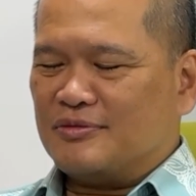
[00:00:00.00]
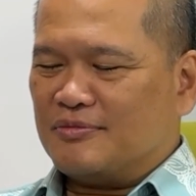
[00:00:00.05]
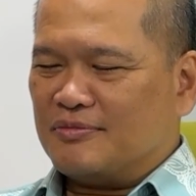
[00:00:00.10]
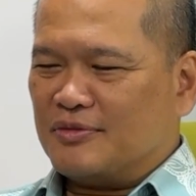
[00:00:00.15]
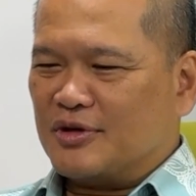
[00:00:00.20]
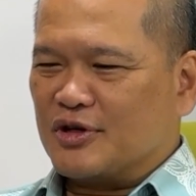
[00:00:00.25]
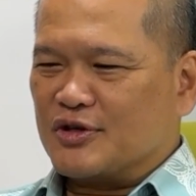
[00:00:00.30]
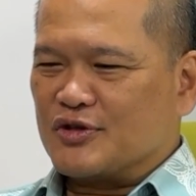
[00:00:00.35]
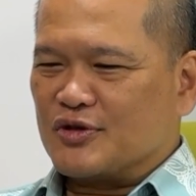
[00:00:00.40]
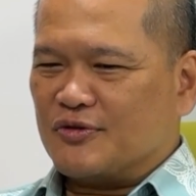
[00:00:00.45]

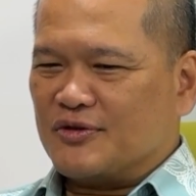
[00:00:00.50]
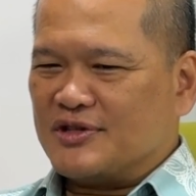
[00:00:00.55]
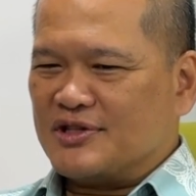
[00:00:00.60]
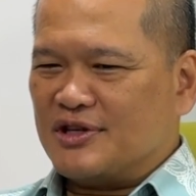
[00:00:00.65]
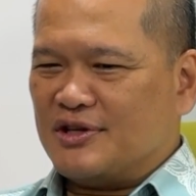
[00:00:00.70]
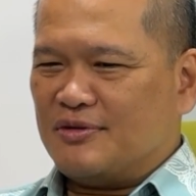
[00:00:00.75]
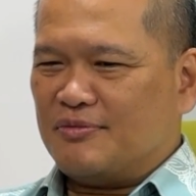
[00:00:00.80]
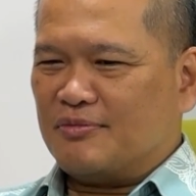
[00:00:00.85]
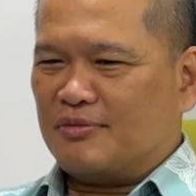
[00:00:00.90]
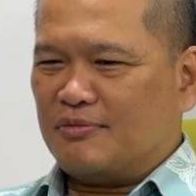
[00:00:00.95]
because
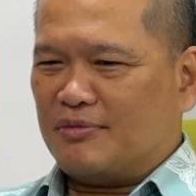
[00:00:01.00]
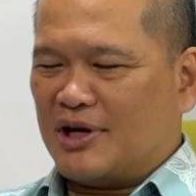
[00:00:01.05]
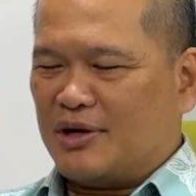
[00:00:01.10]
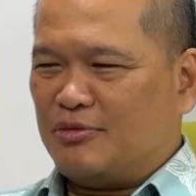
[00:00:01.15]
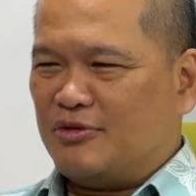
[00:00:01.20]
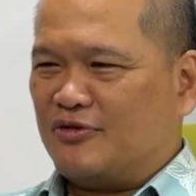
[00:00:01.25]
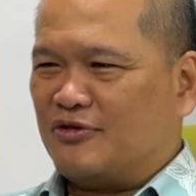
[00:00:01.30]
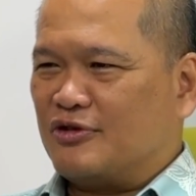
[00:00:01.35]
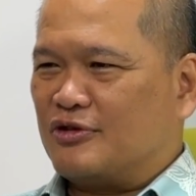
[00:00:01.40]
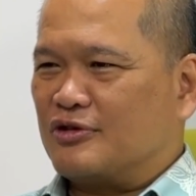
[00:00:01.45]
obviously met
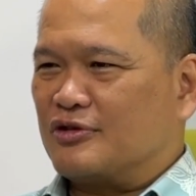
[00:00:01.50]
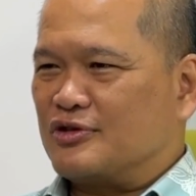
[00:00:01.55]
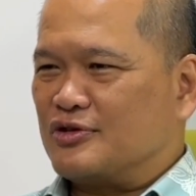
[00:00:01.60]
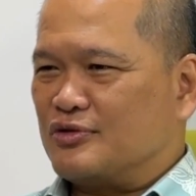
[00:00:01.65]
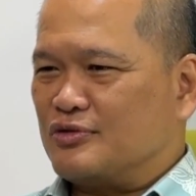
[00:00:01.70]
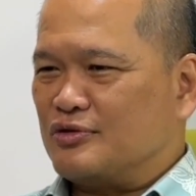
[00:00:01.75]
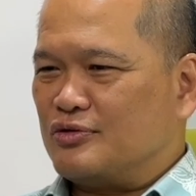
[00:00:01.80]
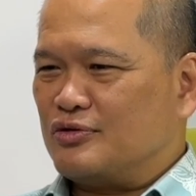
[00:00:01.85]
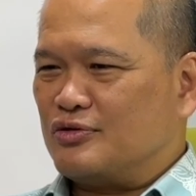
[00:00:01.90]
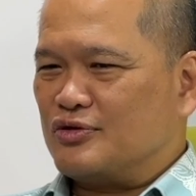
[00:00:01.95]
before
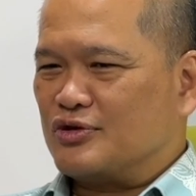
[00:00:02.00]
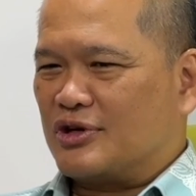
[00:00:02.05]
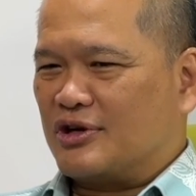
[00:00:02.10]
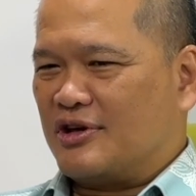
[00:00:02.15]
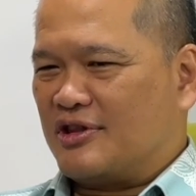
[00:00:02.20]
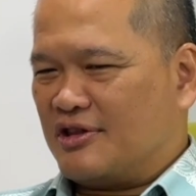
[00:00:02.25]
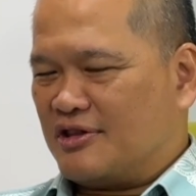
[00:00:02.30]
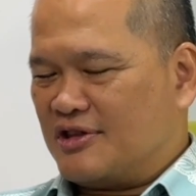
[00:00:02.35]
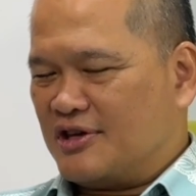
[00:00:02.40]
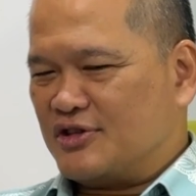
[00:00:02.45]
to sort
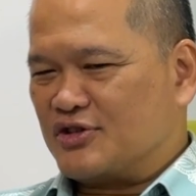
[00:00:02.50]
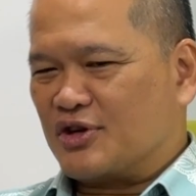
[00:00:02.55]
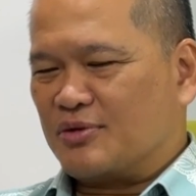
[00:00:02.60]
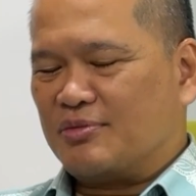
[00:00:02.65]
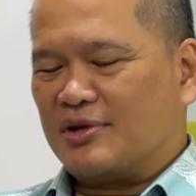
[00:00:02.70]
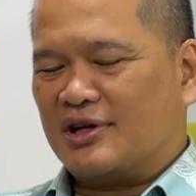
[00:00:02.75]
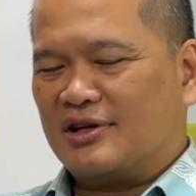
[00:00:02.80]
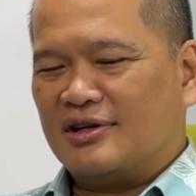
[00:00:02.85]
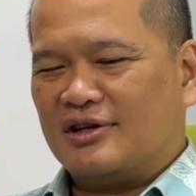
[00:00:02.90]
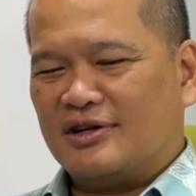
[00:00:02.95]
out other things, right?
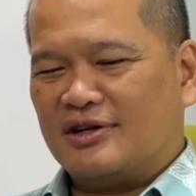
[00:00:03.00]
But